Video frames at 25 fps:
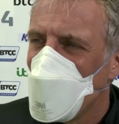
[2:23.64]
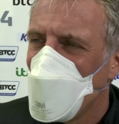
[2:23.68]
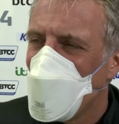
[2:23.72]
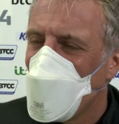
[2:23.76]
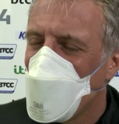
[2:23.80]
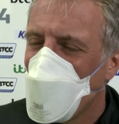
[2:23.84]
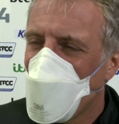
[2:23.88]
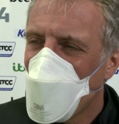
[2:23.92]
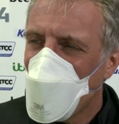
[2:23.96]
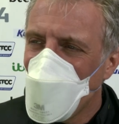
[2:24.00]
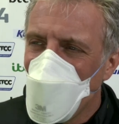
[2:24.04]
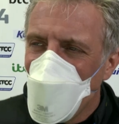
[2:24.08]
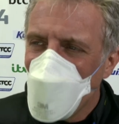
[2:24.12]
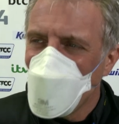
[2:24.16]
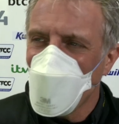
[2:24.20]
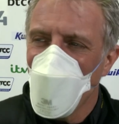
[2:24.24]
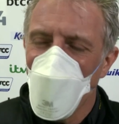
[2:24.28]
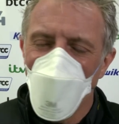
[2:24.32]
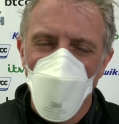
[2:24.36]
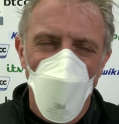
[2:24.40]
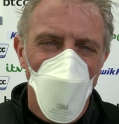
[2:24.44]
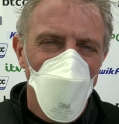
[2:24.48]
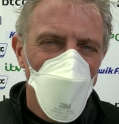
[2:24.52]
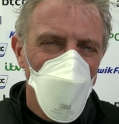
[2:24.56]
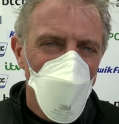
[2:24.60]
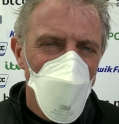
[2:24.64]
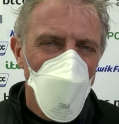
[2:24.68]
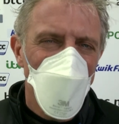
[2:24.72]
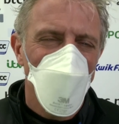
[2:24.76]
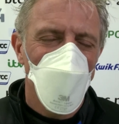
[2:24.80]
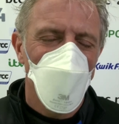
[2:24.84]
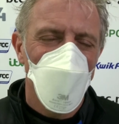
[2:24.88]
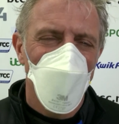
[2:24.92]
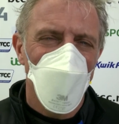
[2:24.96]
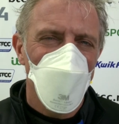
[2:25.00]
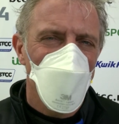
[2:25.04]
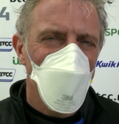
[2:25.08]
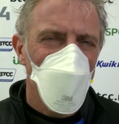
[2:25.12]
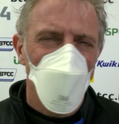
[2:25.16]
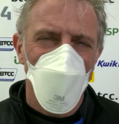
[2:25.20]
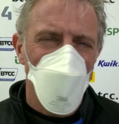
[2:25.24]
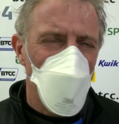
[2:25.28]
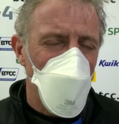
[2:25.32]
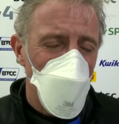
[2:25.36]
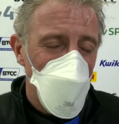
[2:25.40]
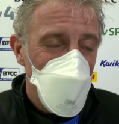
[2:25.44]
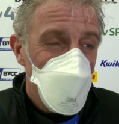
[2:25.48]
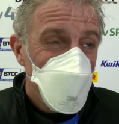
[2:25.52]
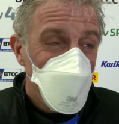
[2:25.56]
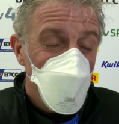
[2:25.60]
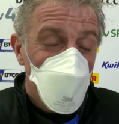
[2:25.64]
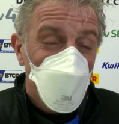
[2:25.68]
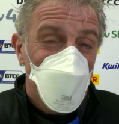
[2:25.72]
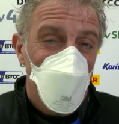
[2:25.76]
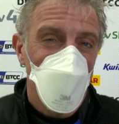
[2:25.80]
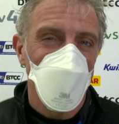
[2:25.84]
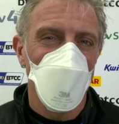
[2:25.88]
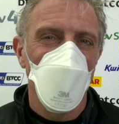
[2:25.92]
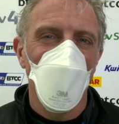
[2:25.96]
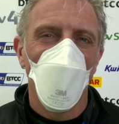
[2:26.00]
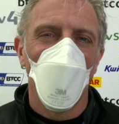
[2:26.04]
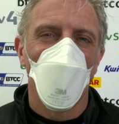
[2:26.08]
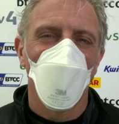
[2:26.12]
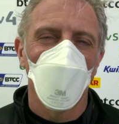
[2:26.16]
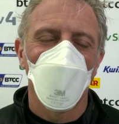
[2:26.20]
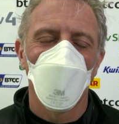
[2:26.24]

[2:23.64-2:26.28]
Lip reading: I love it if I'm in it, and I hate it if I'm not.